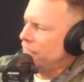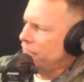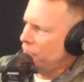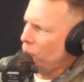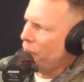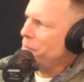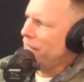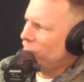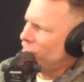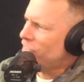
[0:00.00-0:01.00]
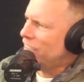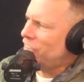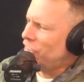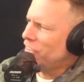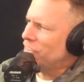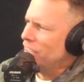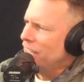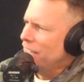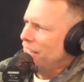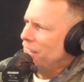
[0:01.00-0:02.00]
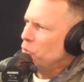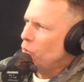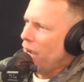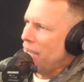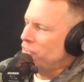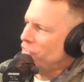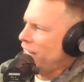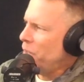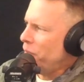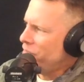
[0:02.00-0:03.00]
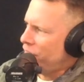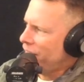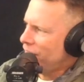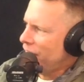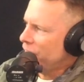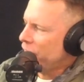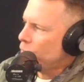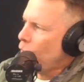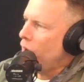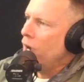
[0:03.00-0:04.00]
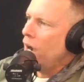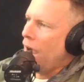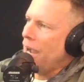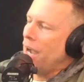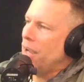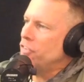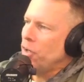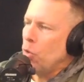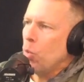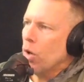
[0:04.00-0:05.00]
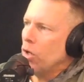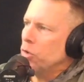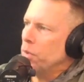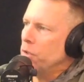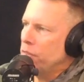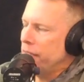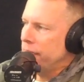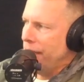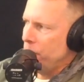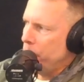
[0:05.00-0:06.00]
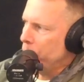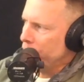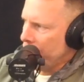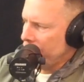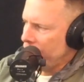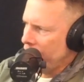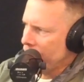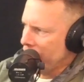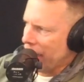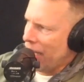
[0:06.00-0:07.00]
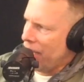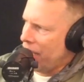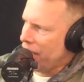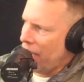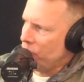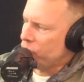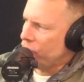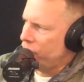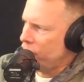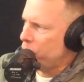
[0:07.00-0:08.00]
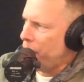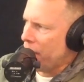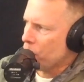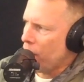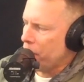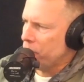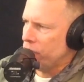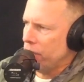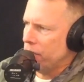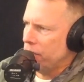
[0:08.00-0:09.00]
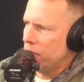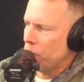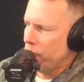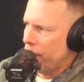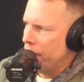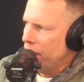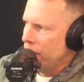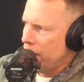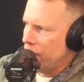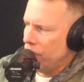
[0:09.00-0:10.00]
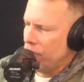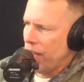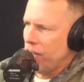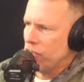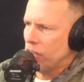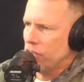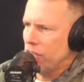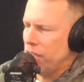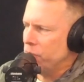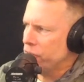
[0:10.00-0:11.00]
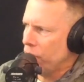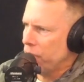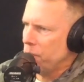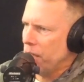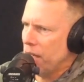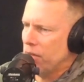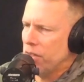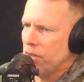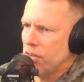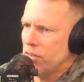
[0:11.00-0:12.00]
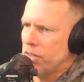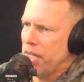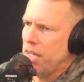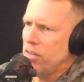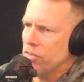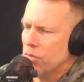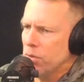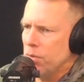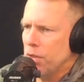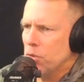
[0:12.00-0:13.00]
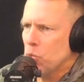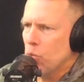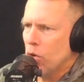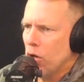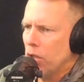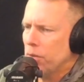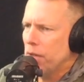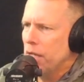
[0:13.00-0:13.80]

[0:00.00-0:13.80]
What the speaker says: You know what I mean? It's just. Does anyone ever think like is there a world where you think gay people don't exist? Like I was listening to this Pat Robertson, that evangelist, and he was talking about how these gays are ruining the world.